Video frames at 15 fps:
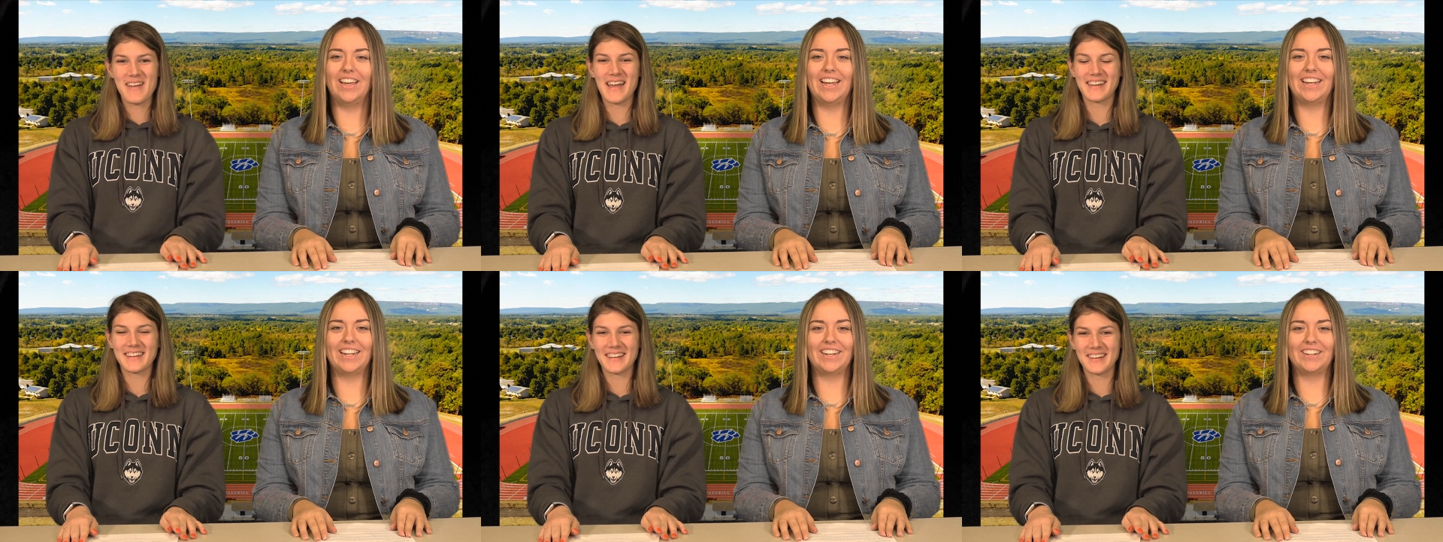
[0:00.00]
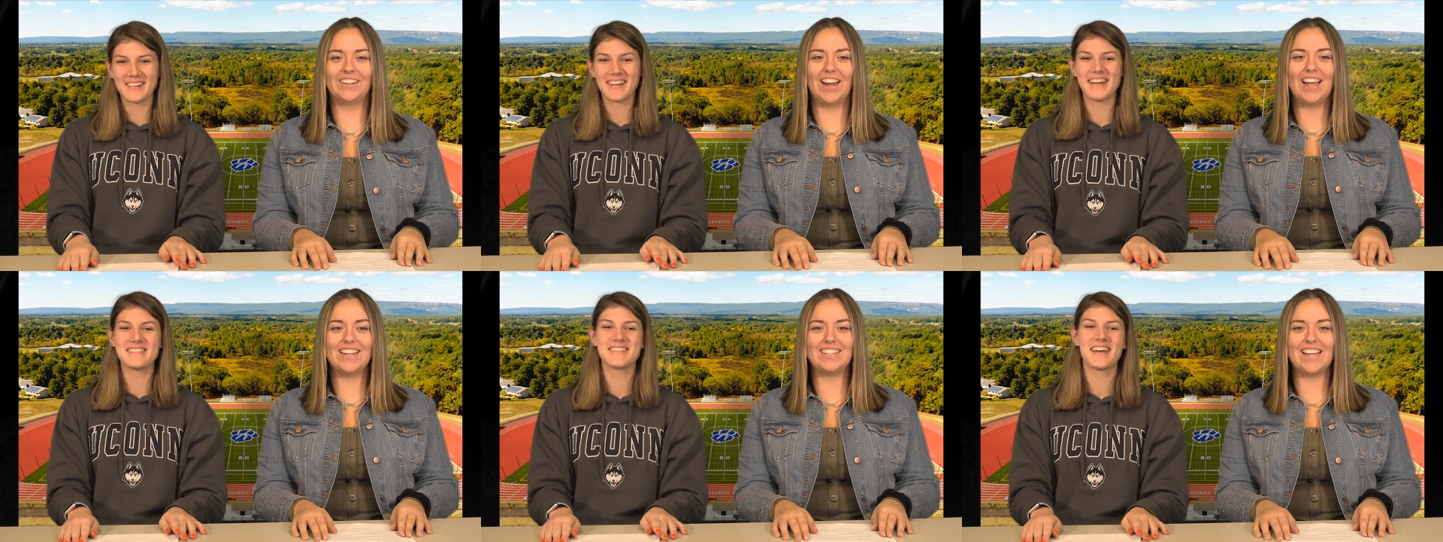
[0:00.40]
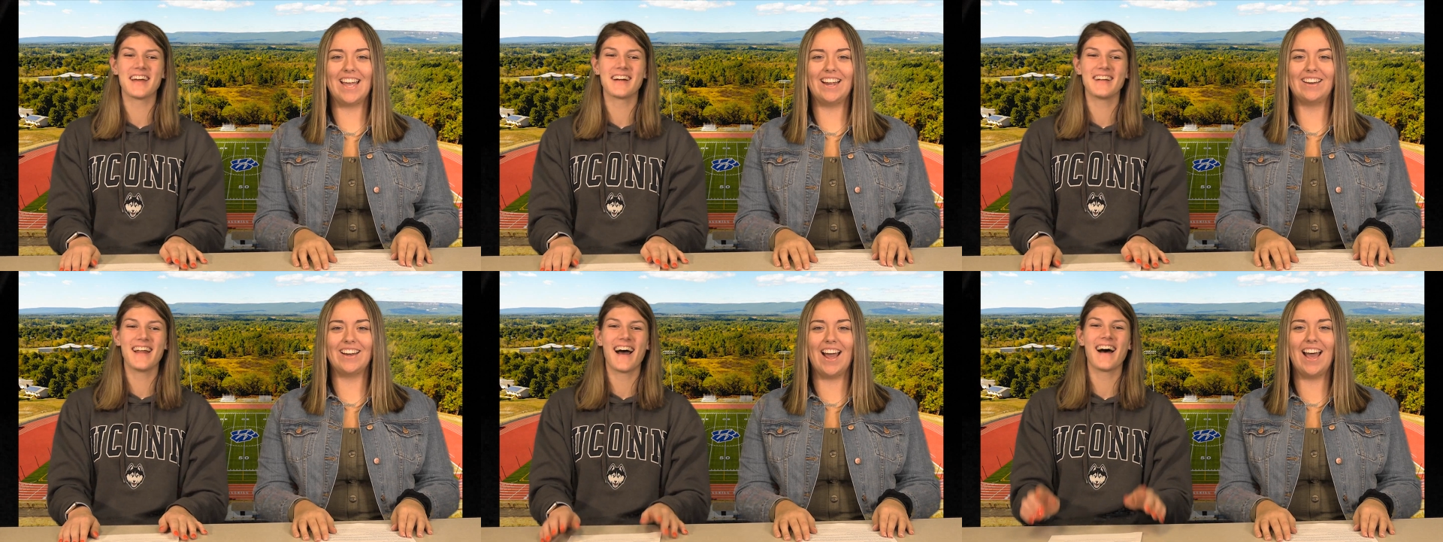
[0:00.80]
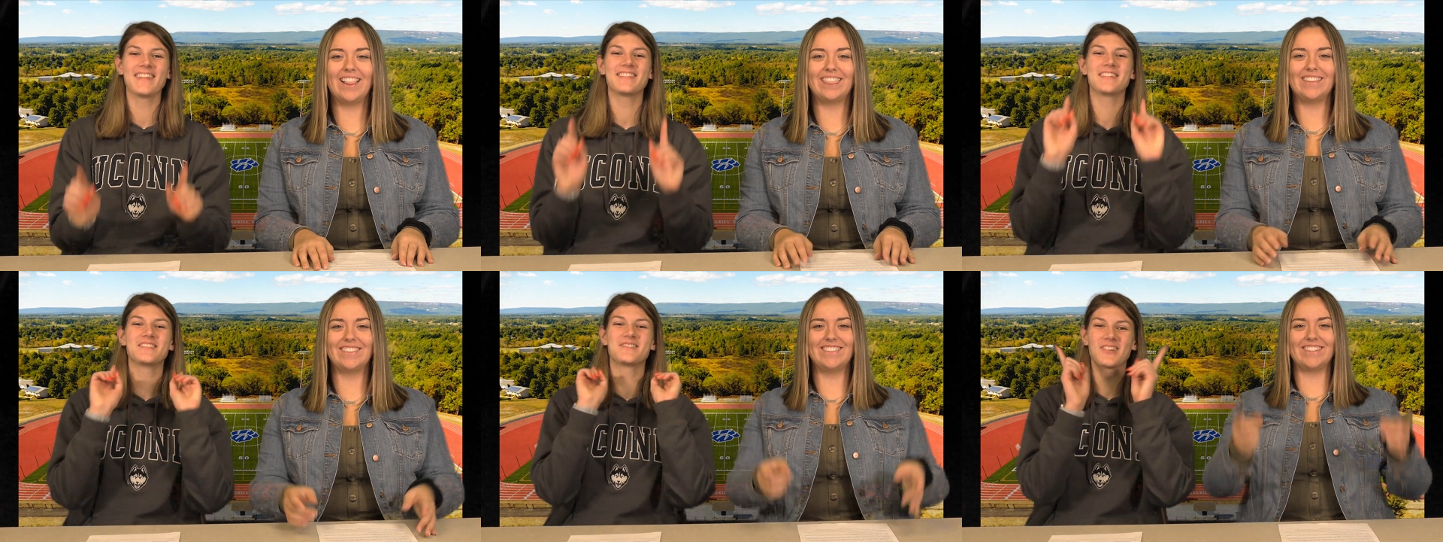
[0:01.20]
Speaker 1: Make it a great day or
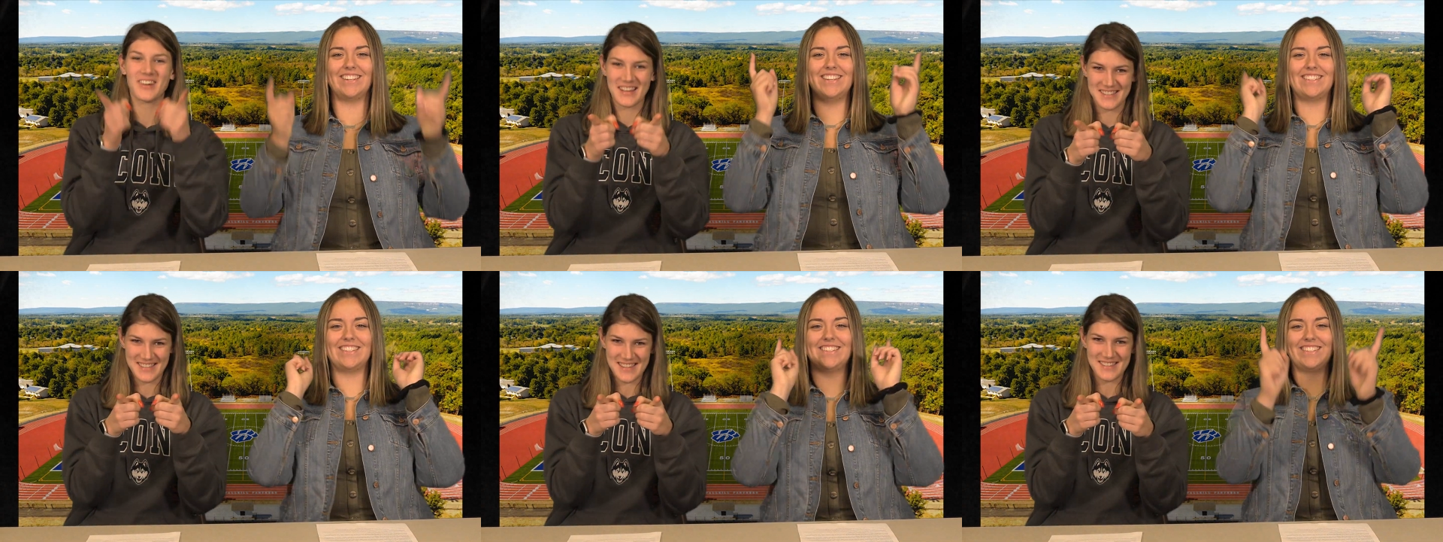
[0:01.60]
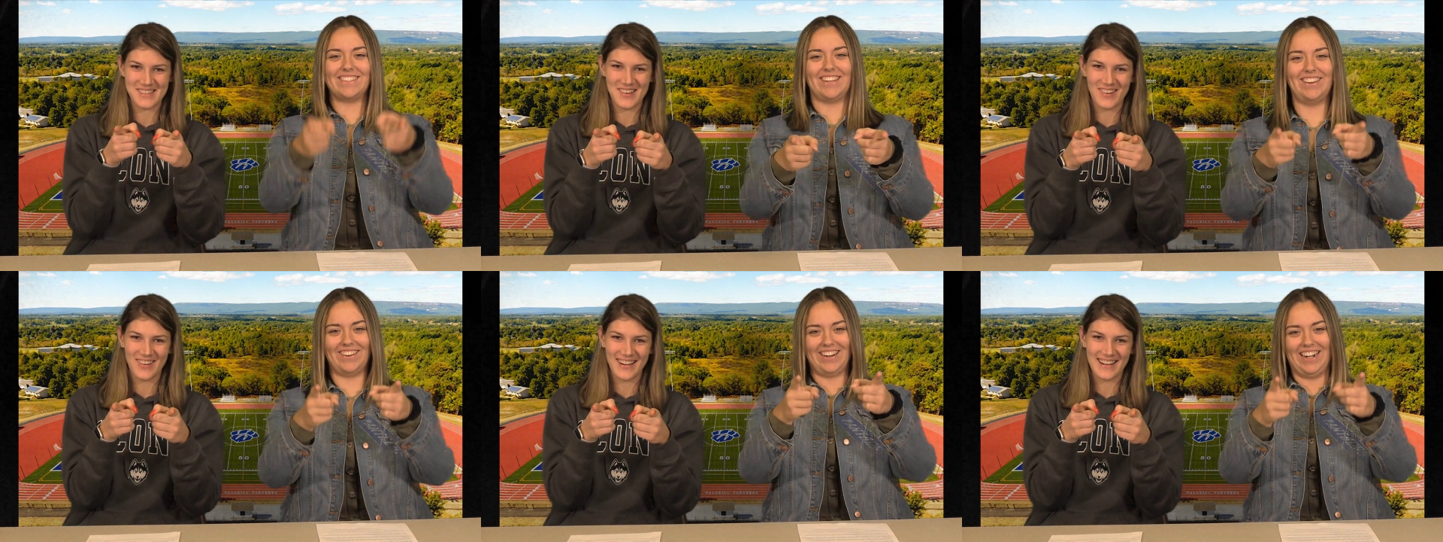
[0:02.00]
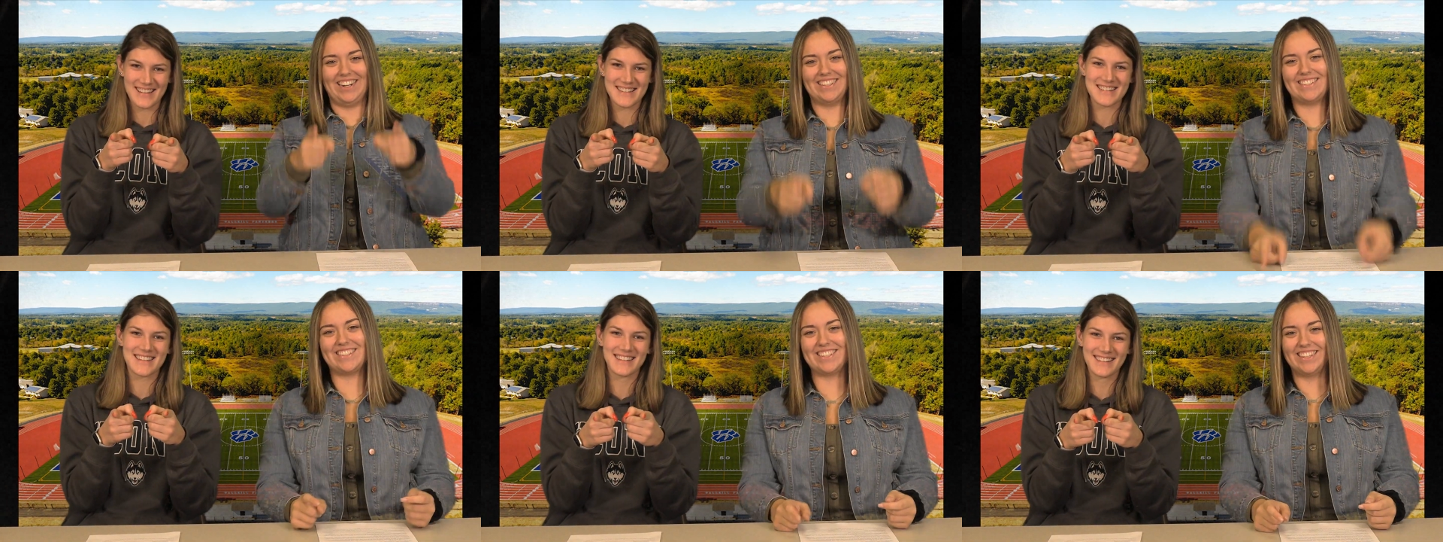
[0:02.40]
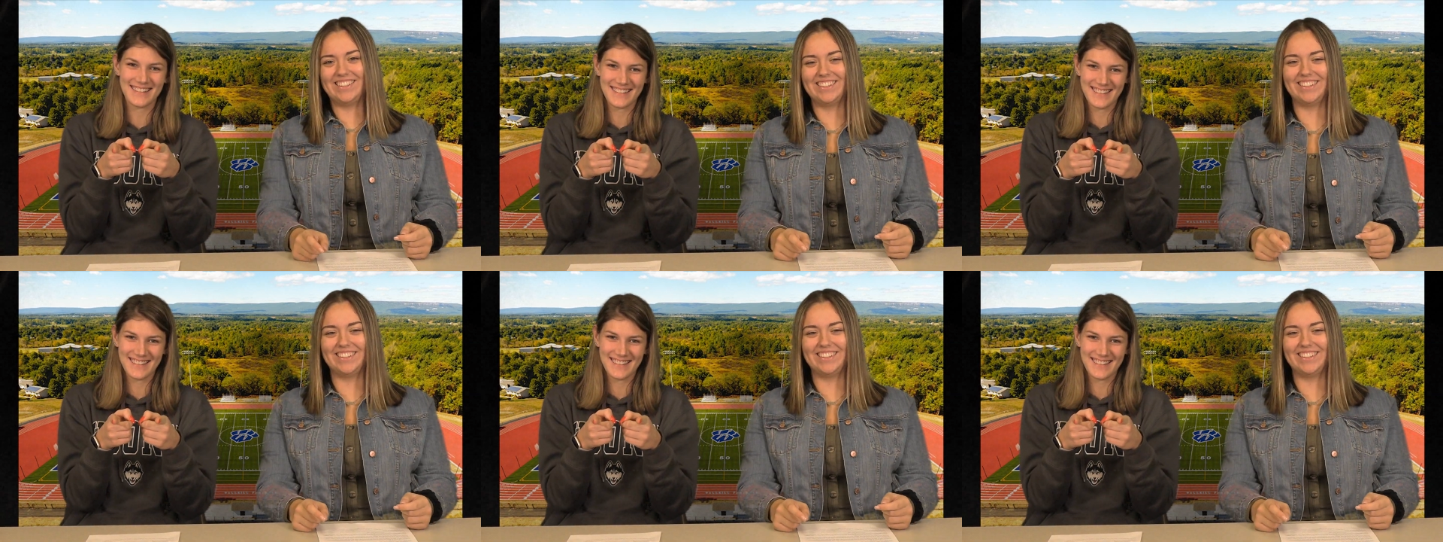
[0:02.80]
not, the choice is yours.